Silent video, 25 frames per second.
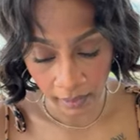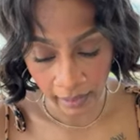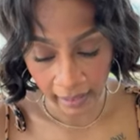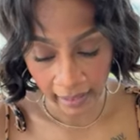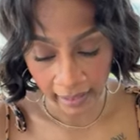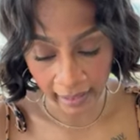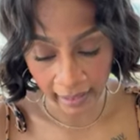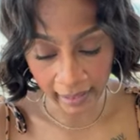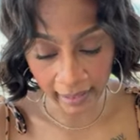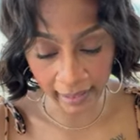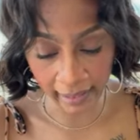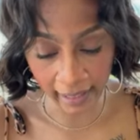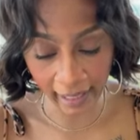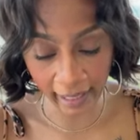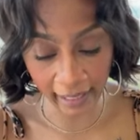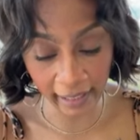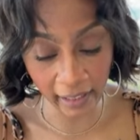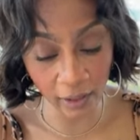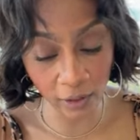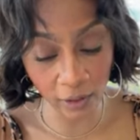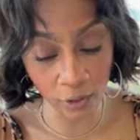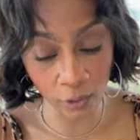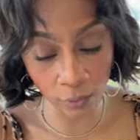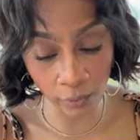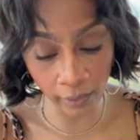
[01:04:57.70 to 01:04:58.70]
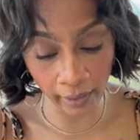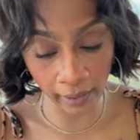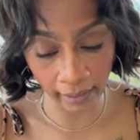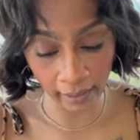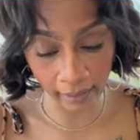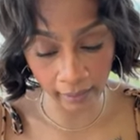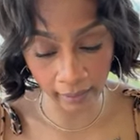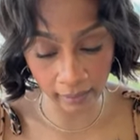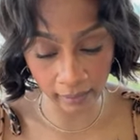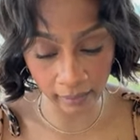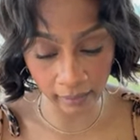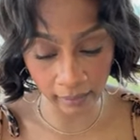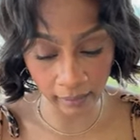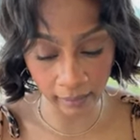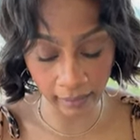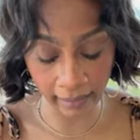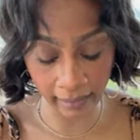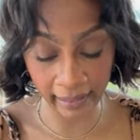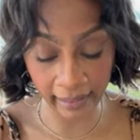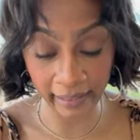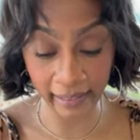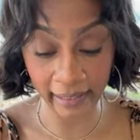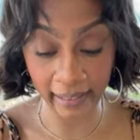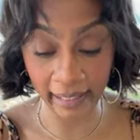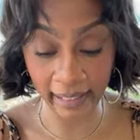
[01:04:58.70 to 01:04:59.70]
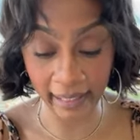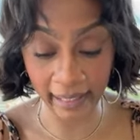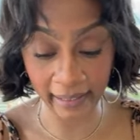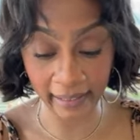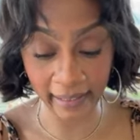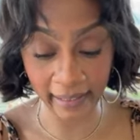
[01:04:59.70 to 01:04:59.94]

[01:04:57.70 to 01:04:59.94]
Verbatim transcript: He ate and drank and lay